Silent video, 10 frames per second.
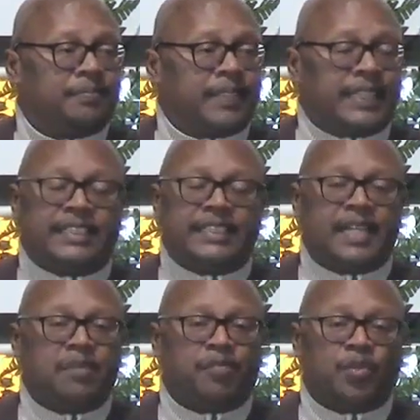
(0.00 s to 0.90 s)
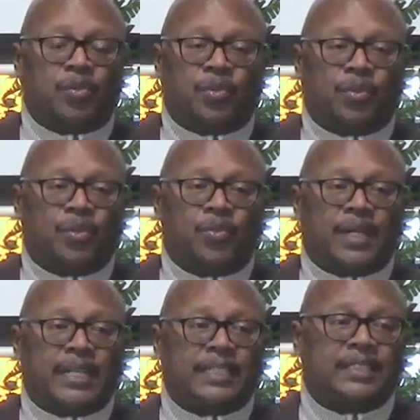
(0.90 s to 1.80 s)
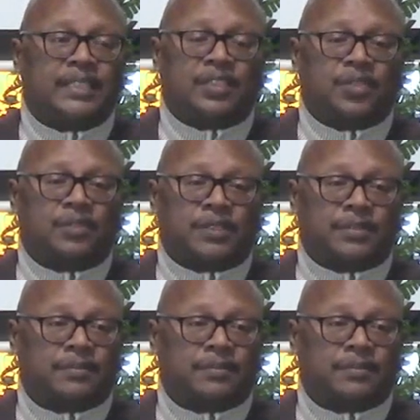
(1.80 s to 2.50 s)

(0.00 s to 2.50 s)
That's shameful, according to what I see in Scripture.